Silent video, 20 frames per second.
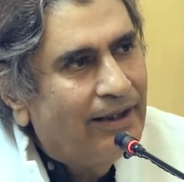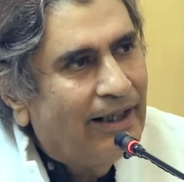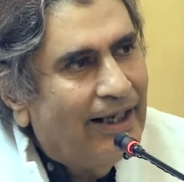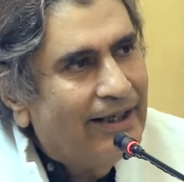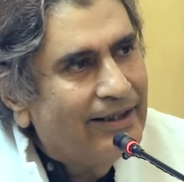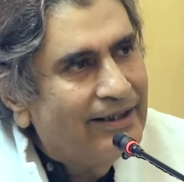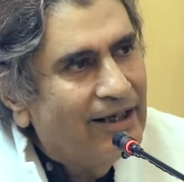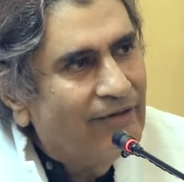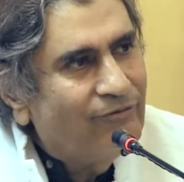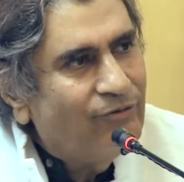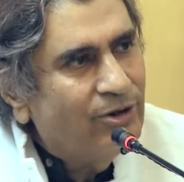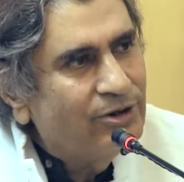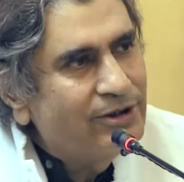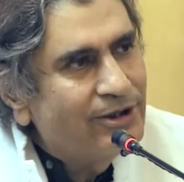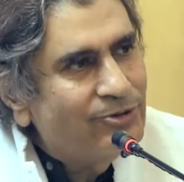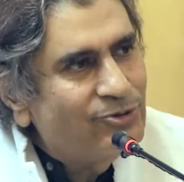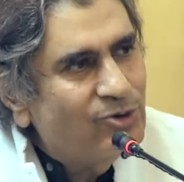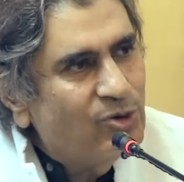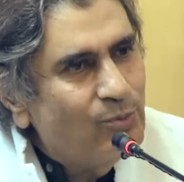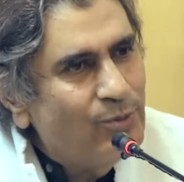And therefore,
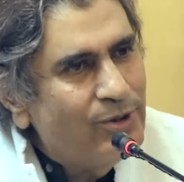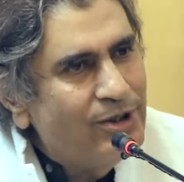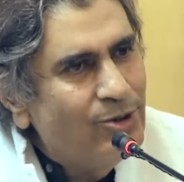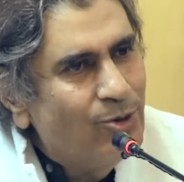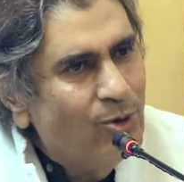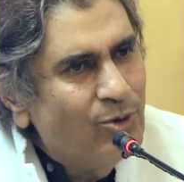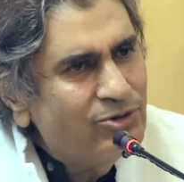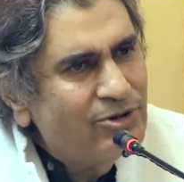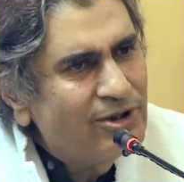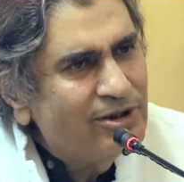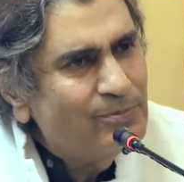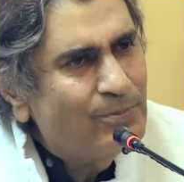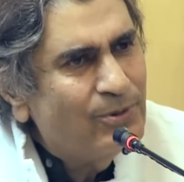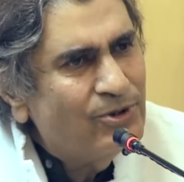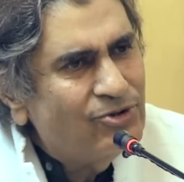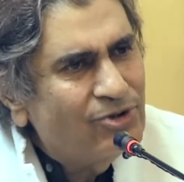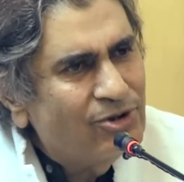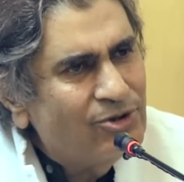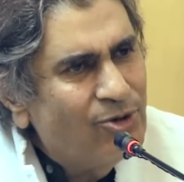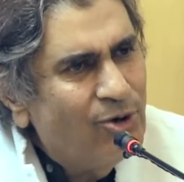there should be no
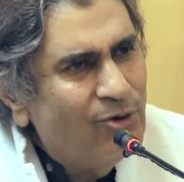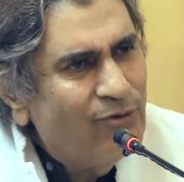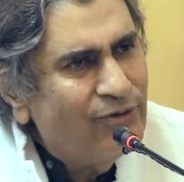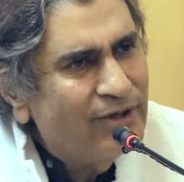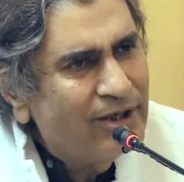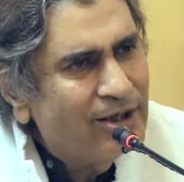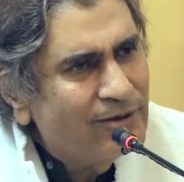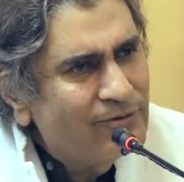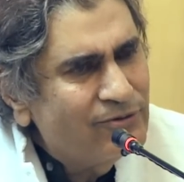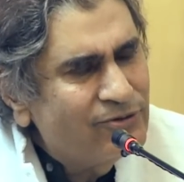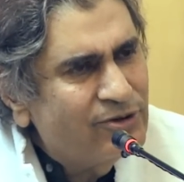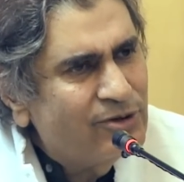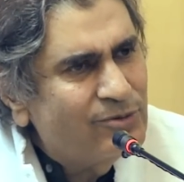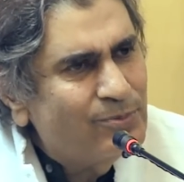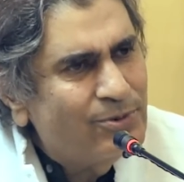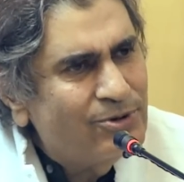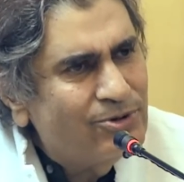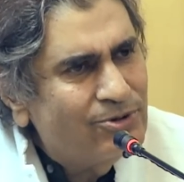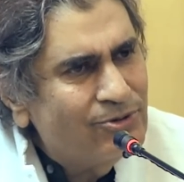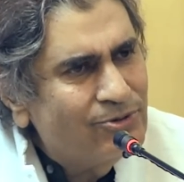suspicion, no finger of
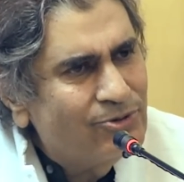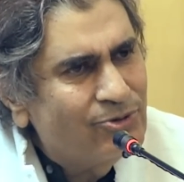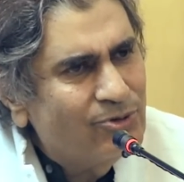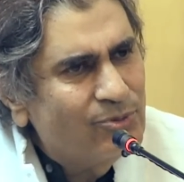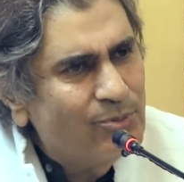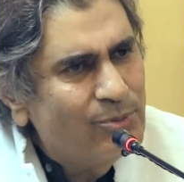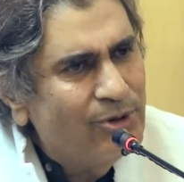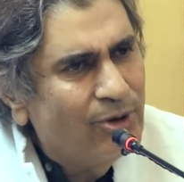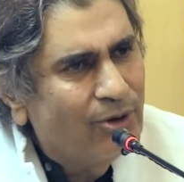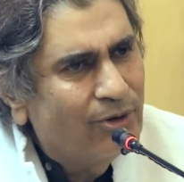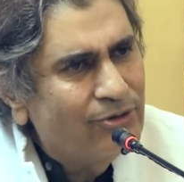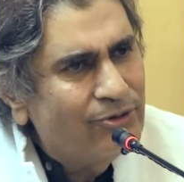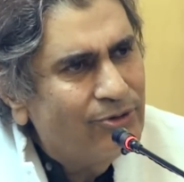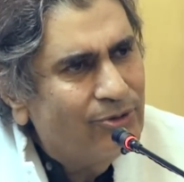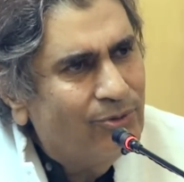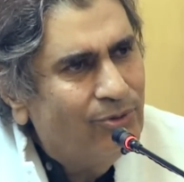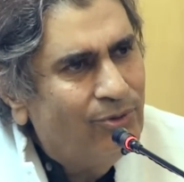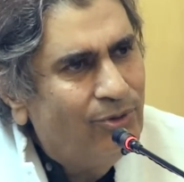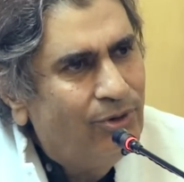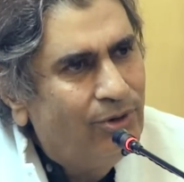suspicion should be on you.
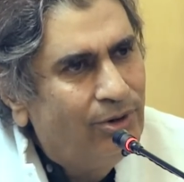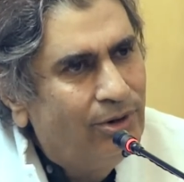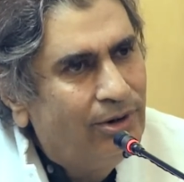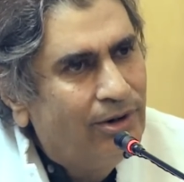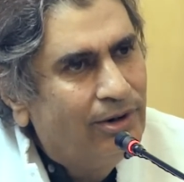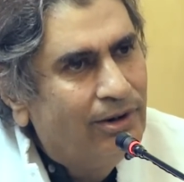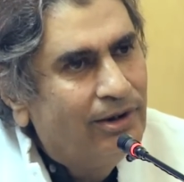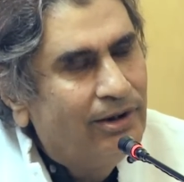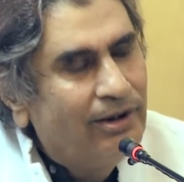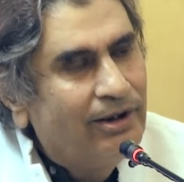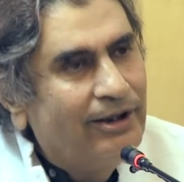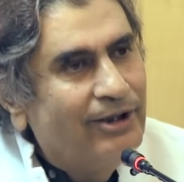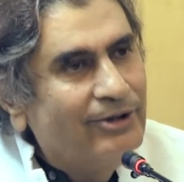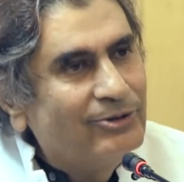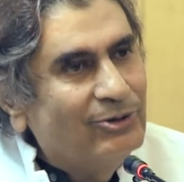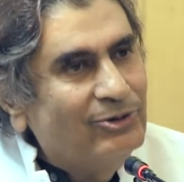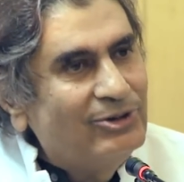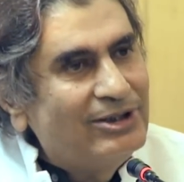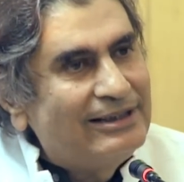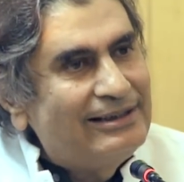
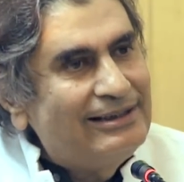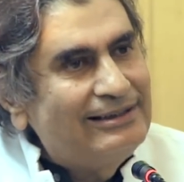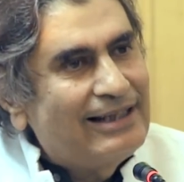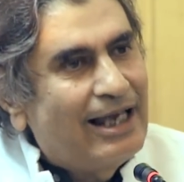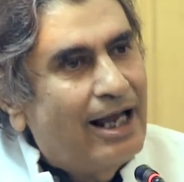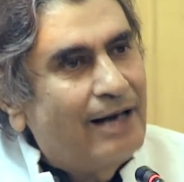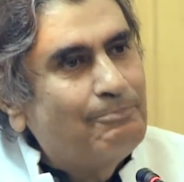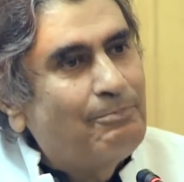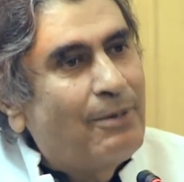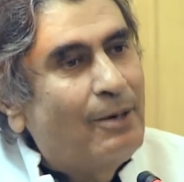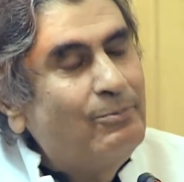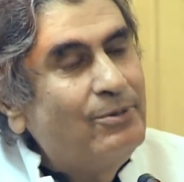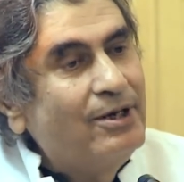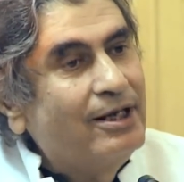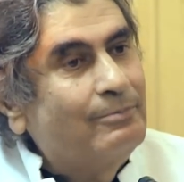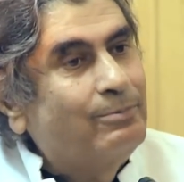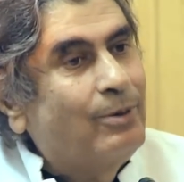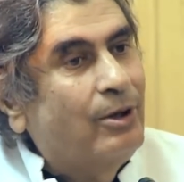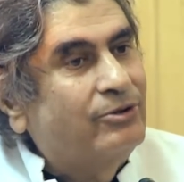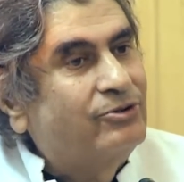So this is our
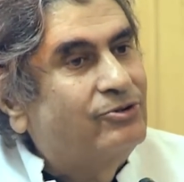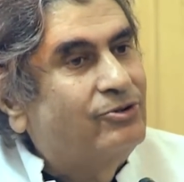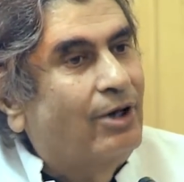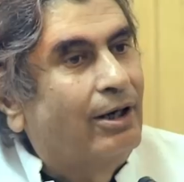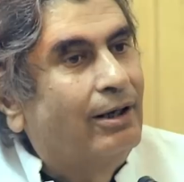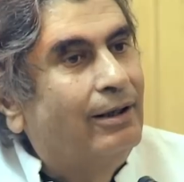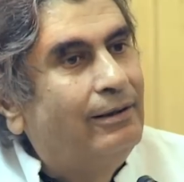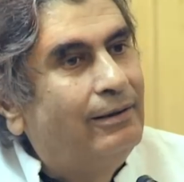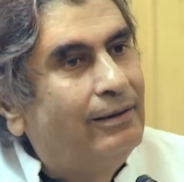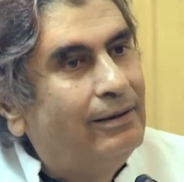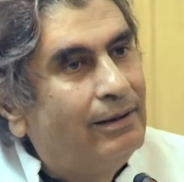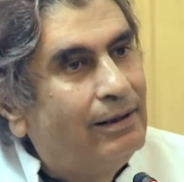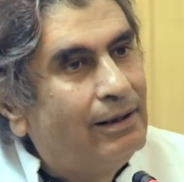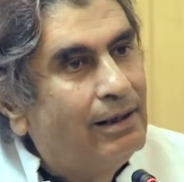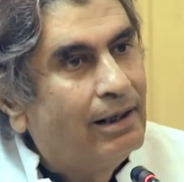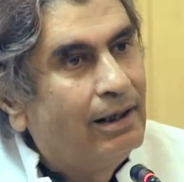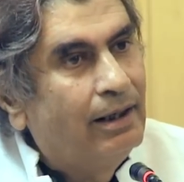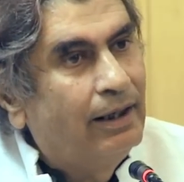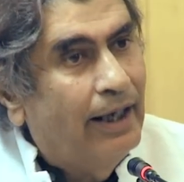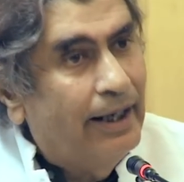public posture.
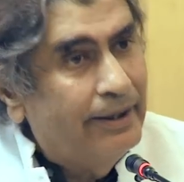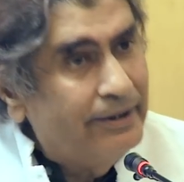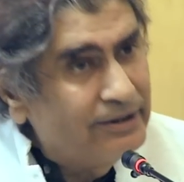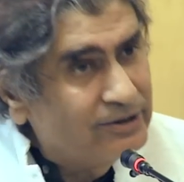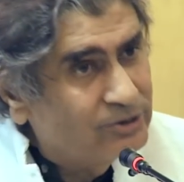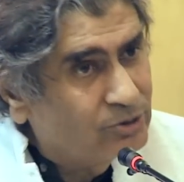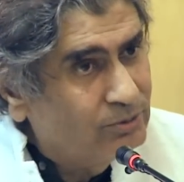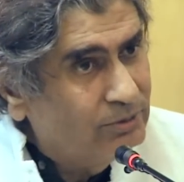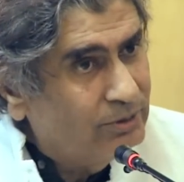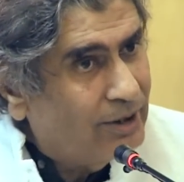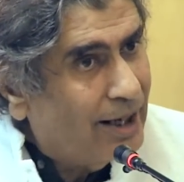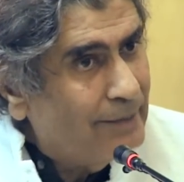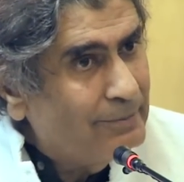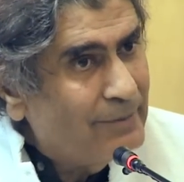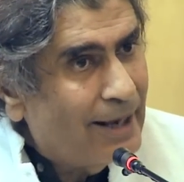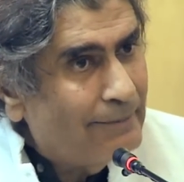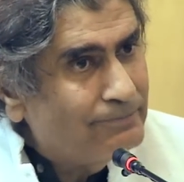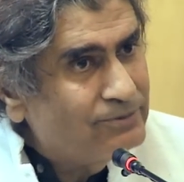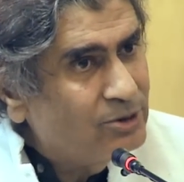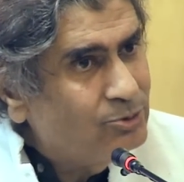And I'm
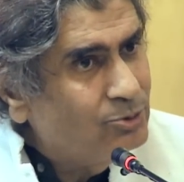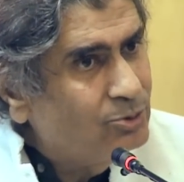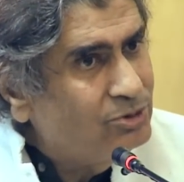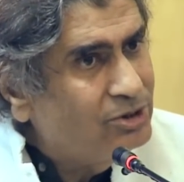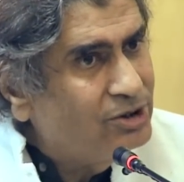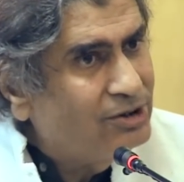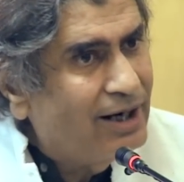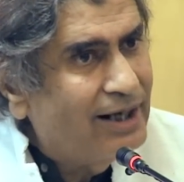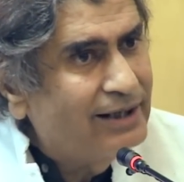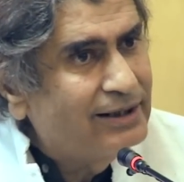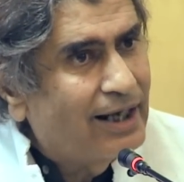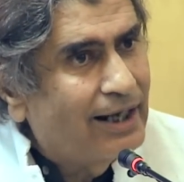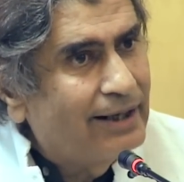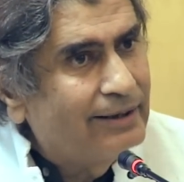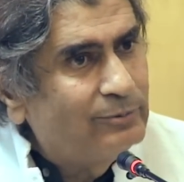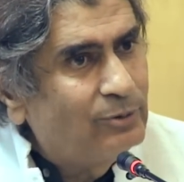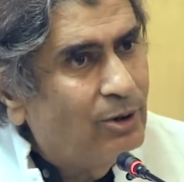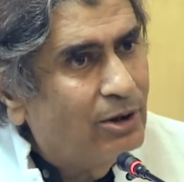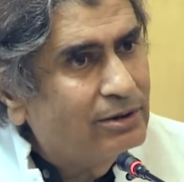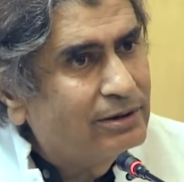absolutely right. I
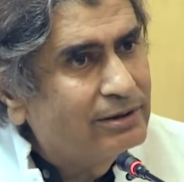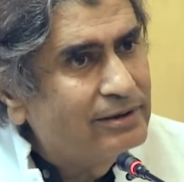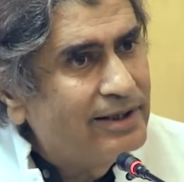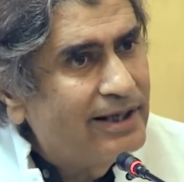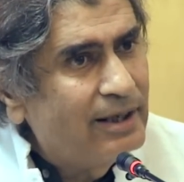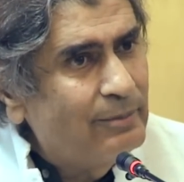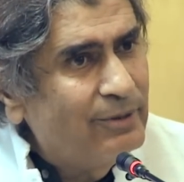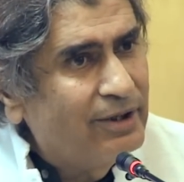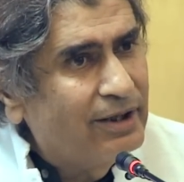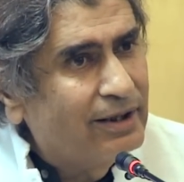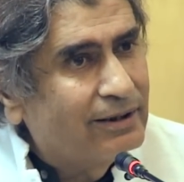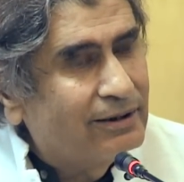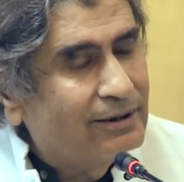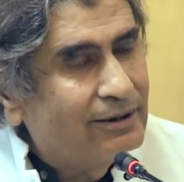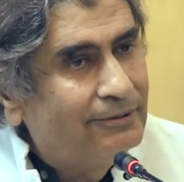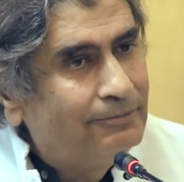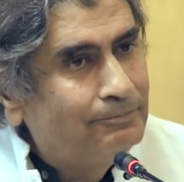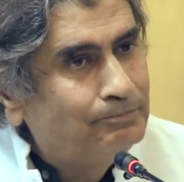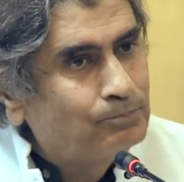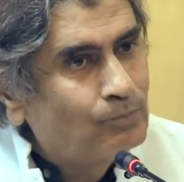am not condemning it.
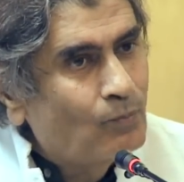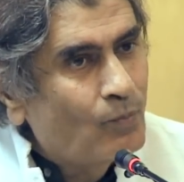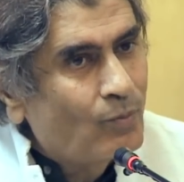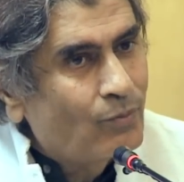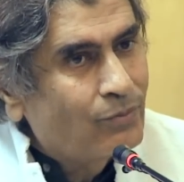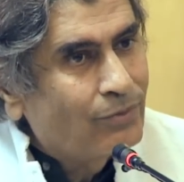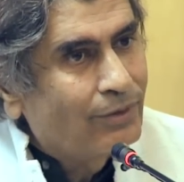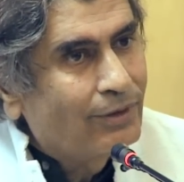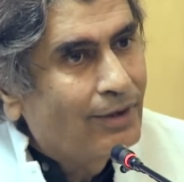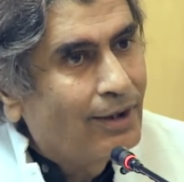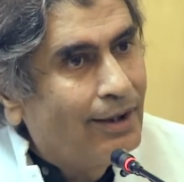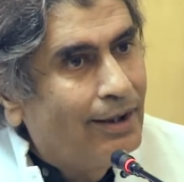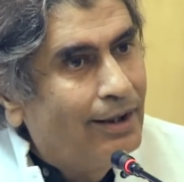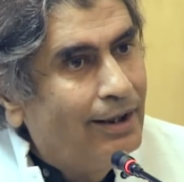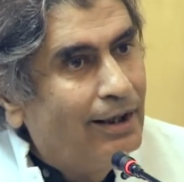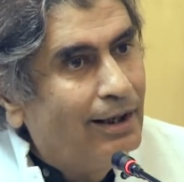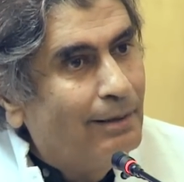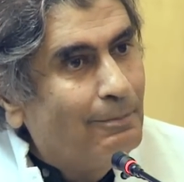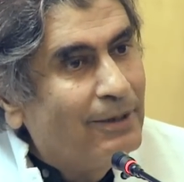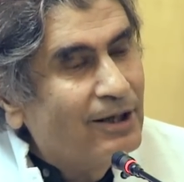
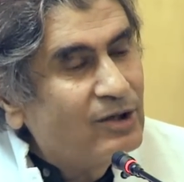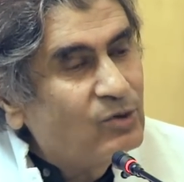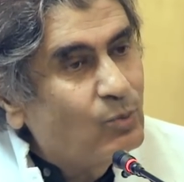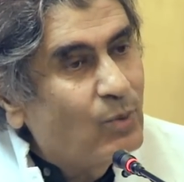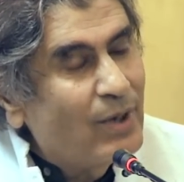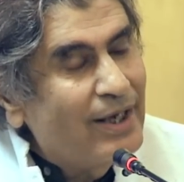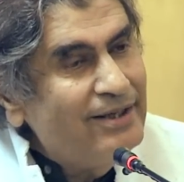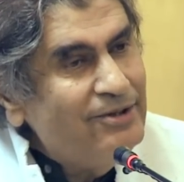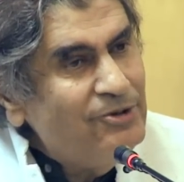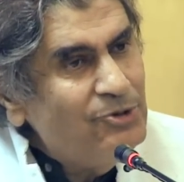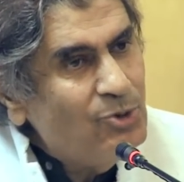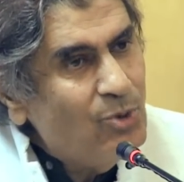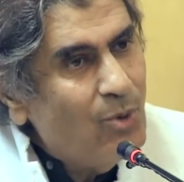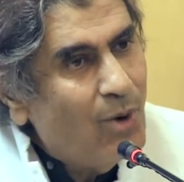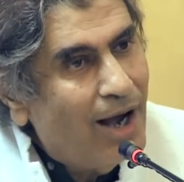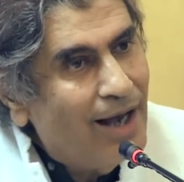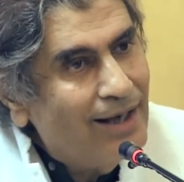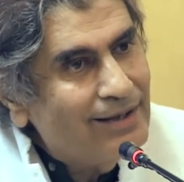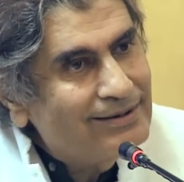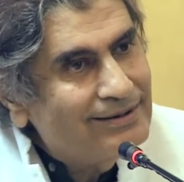But when you
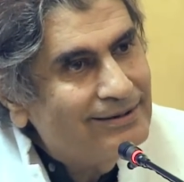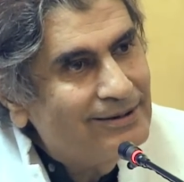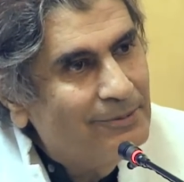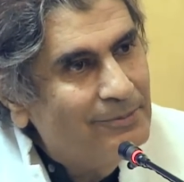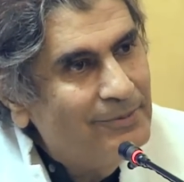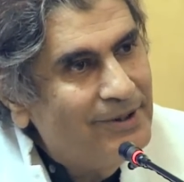ask the